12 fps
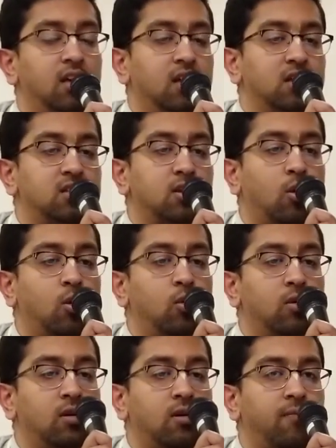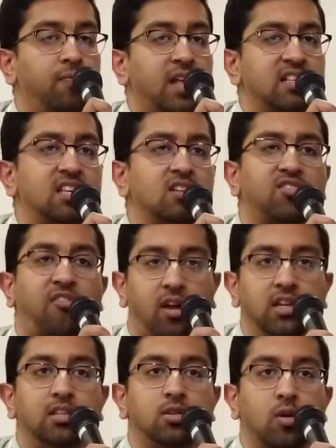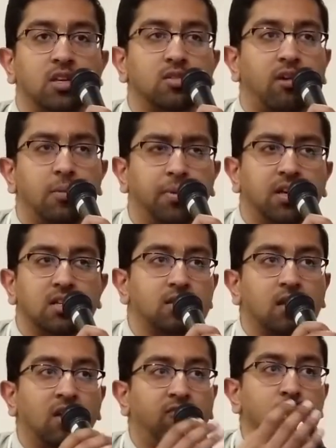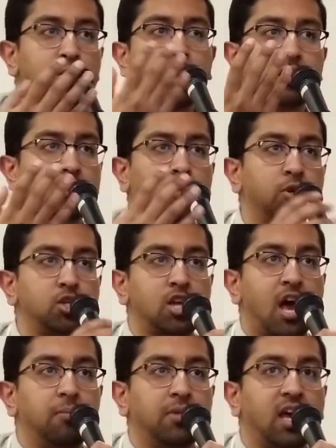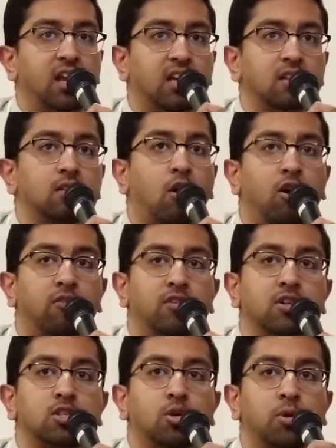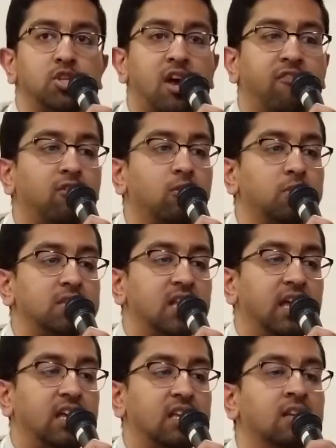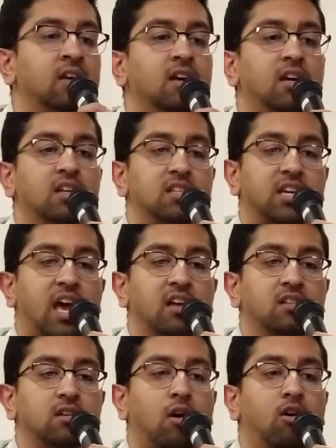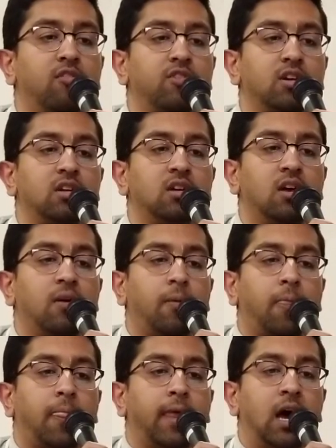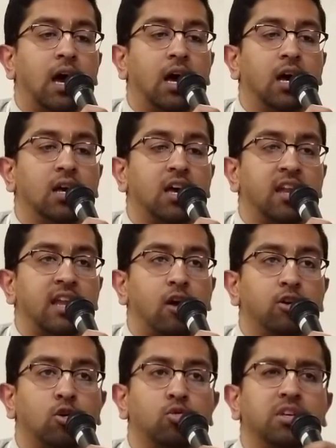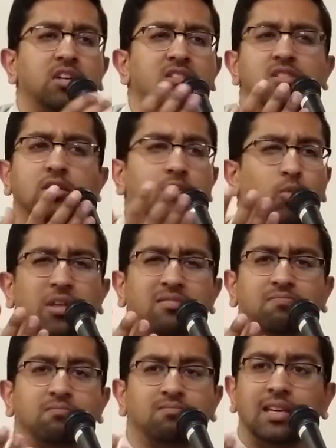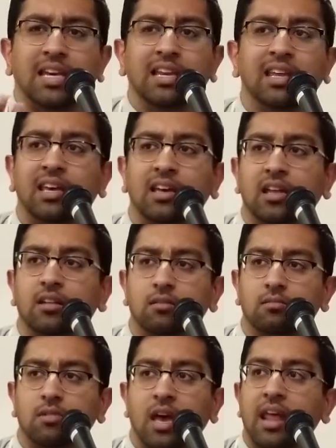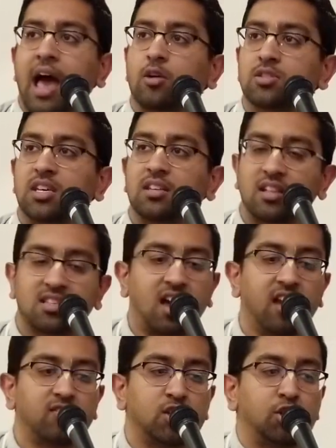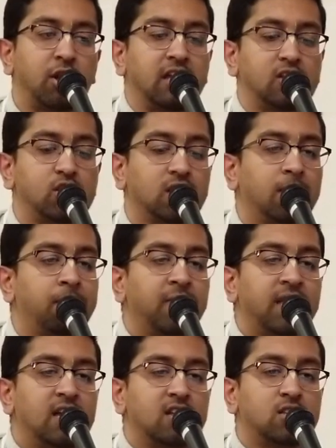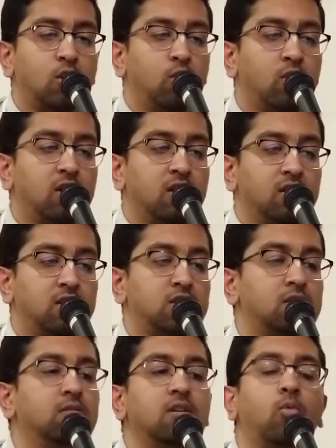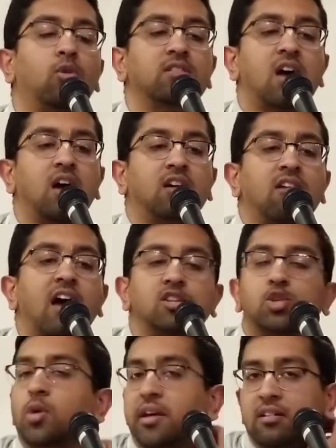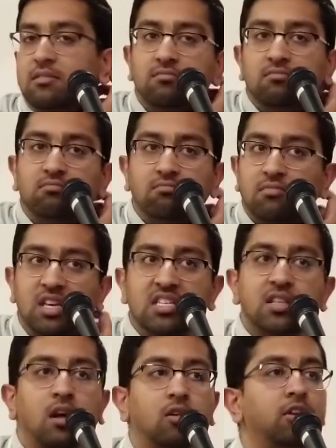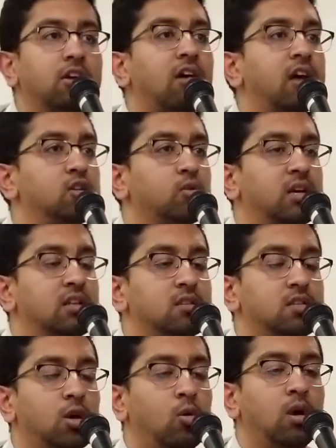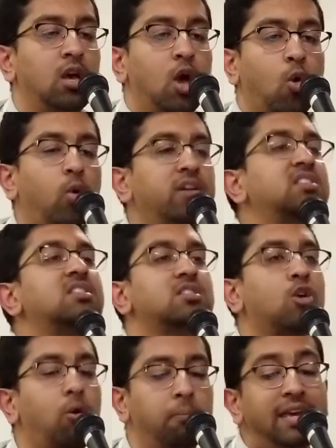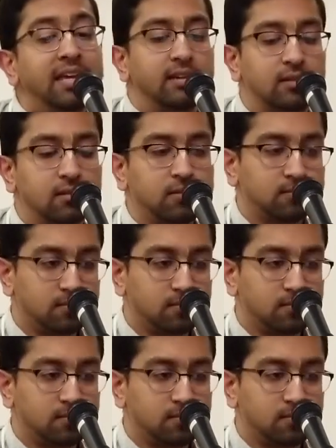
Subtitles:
So that sounds funny to us, right? Because if you spent so much time getting into Harvard, so much effort was taken to get into Harvard, and now you're only concerned with eating and housing, that's kind of strange. So the student will not graduate. He's not going to graduate. So what does this all mean?